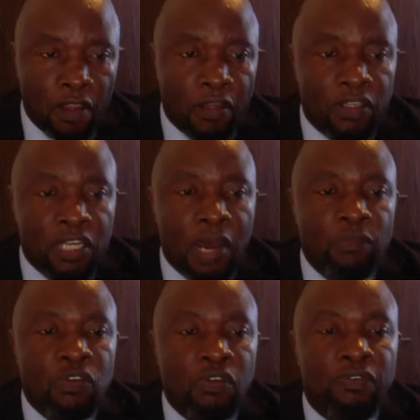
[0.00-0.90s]
in
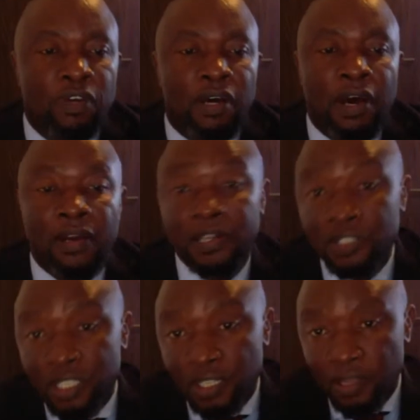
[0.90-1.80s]
terms of
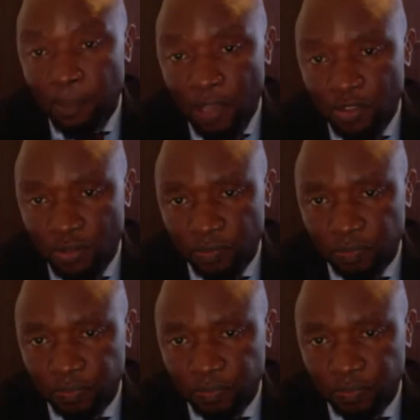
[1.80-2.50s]
arresting the person.